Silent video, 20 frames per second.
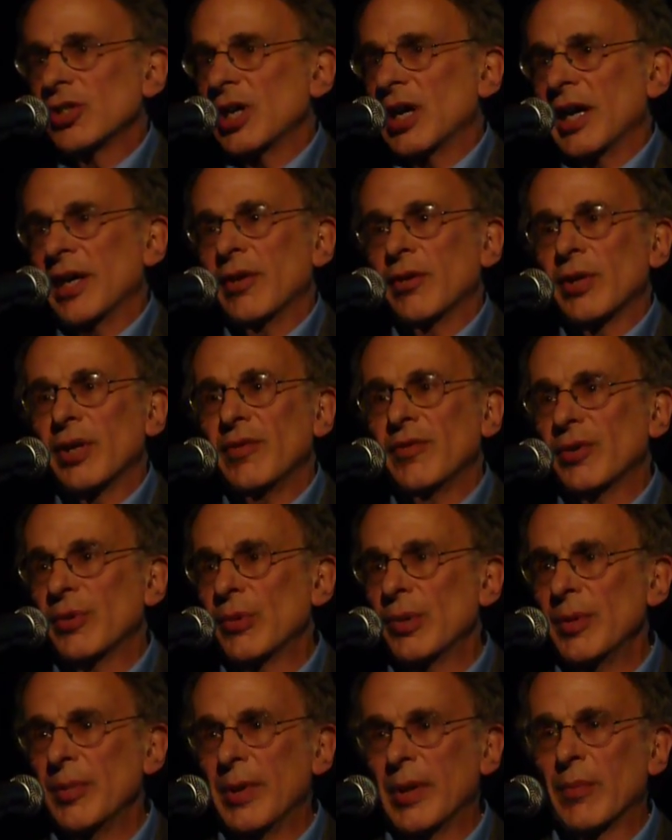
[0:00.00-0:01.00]
I don't even
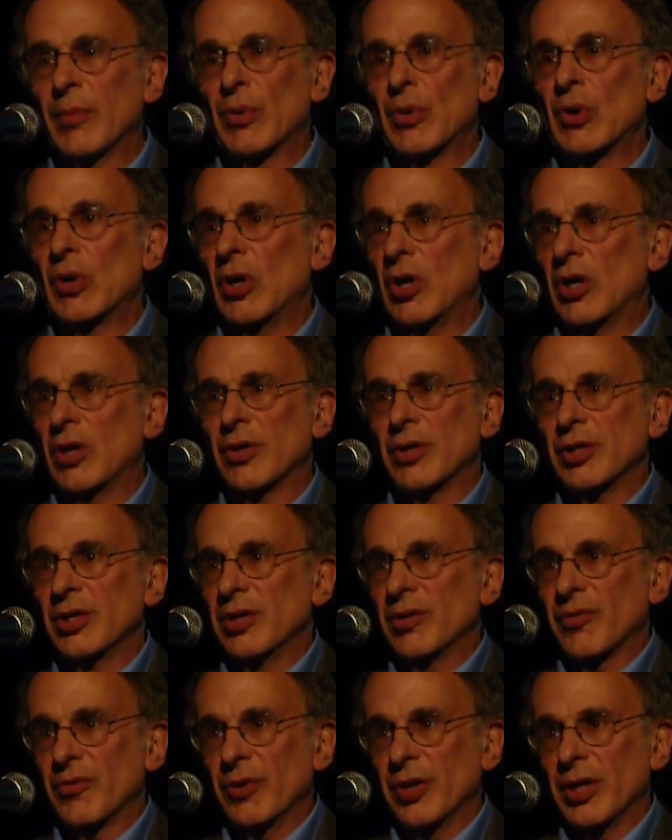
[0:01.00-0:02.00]
remember all the
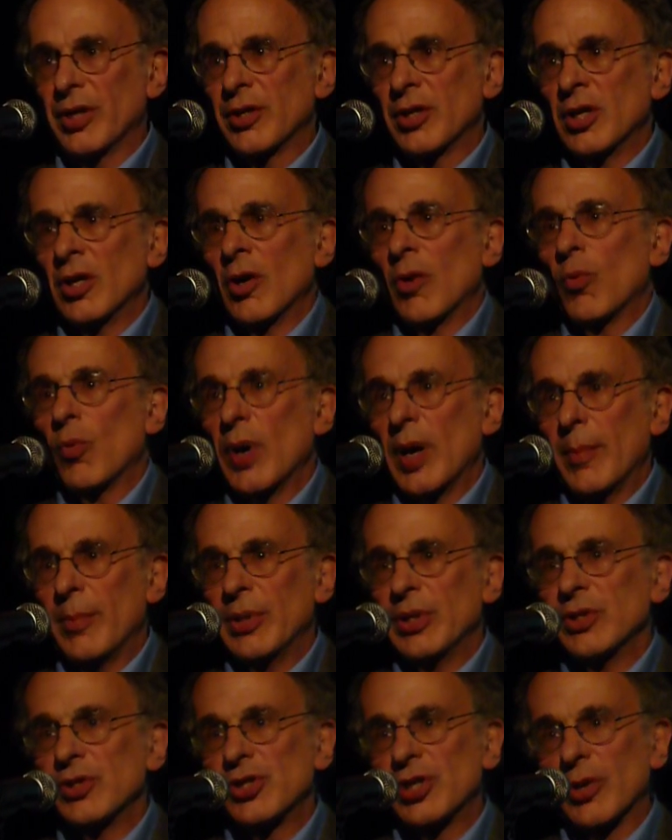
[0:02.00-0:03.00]
different
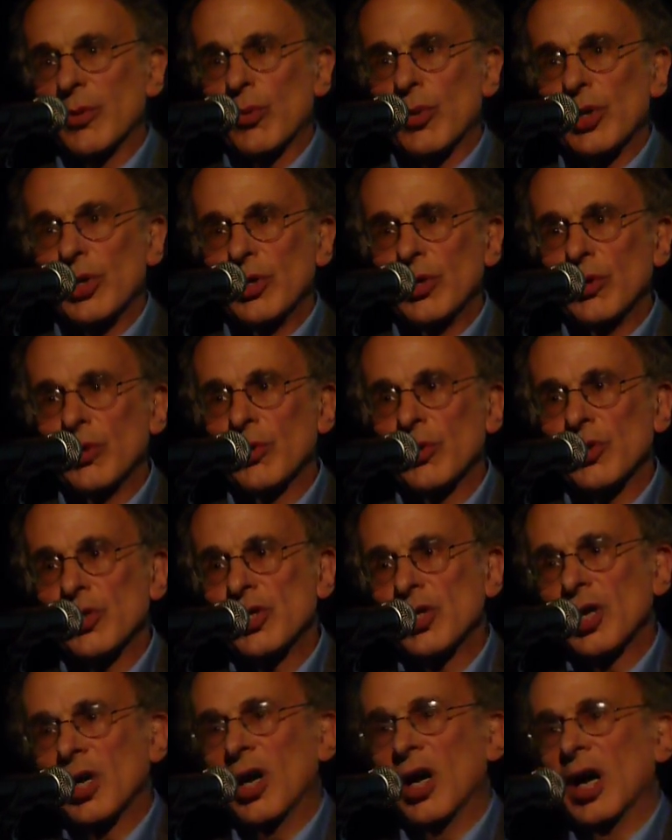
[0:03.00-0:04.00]
weapons that were
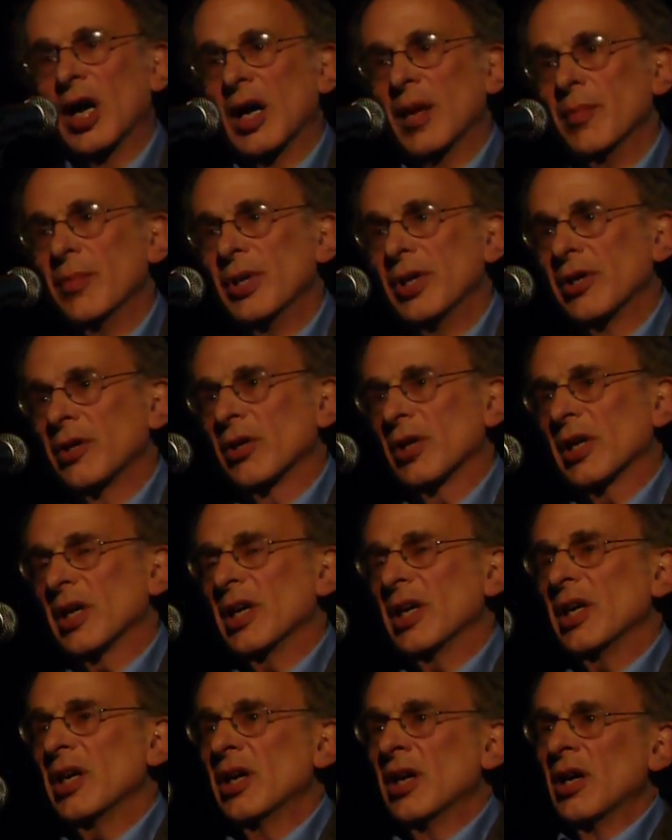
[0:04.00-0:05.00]
used.
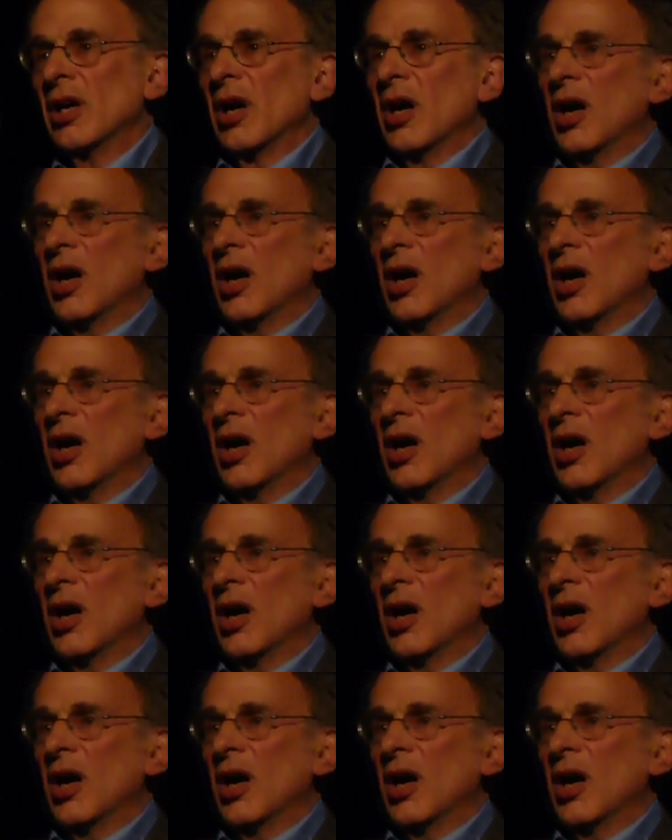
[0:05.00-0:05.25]
Nearly